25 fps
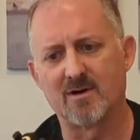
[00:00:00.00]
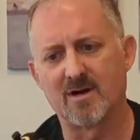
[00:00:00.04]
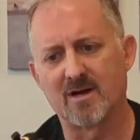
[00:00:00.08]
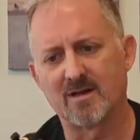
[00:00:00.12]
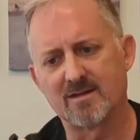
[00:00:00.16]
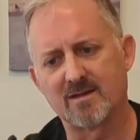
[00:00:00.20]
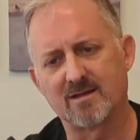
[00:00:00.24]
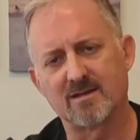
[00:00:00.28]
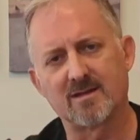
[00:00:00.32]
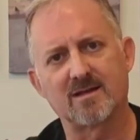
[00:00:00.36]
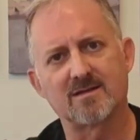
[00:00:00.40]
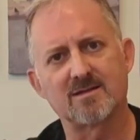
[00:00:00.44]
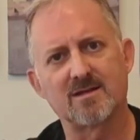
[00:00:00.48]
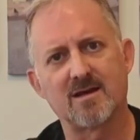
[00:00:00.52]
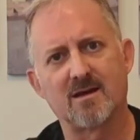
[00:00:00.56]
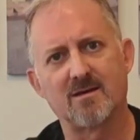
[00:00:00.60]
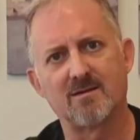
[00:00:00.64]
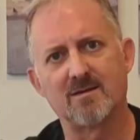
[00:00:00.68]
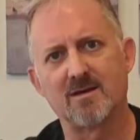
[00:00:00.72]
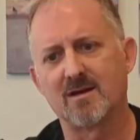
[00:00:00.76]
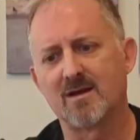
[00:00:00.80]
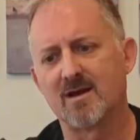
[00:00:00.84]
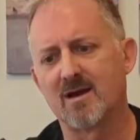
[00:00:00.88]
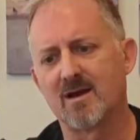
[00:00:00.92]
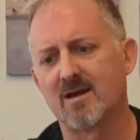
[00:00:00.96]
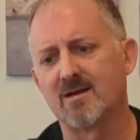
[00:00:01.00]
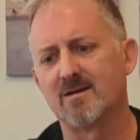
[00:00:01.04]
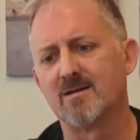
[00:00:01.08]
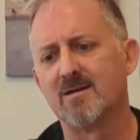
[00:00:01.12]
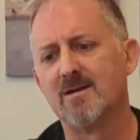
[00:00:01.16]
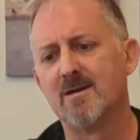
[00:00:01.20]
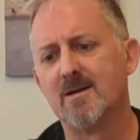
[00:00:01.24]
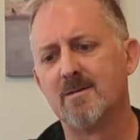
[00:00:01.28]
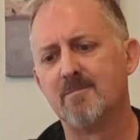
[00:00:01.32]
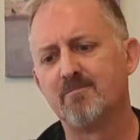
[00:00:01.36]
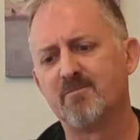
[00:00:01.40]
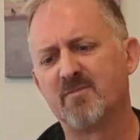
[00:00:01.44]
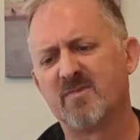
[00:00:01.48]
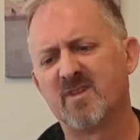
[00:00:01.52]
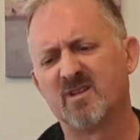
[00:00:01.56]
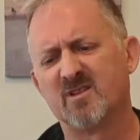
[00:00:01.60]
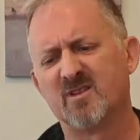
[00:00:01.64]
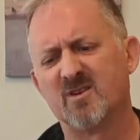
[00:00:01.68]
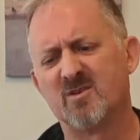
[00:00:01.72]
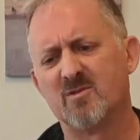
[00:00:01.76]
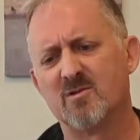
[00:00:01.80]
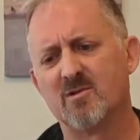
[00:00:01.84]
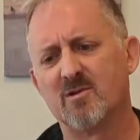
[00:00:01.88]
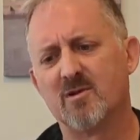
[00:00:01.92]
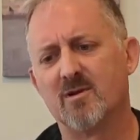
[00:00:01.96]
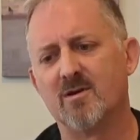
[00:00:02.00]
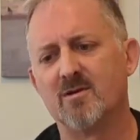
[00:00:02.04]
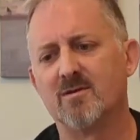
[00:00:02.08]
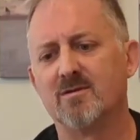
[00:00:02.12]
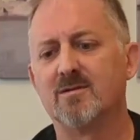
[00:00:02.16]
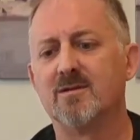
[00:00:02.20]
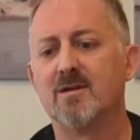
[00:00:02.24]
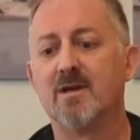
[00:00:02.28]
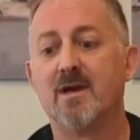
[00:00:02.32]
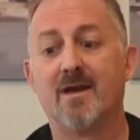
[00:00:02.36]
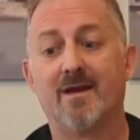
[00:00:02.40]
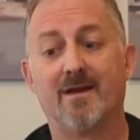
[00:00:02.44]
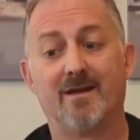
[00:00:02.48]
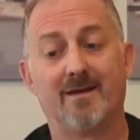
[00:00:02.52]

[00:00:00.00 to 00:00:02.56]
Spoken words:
and I think that's how they got the lower note.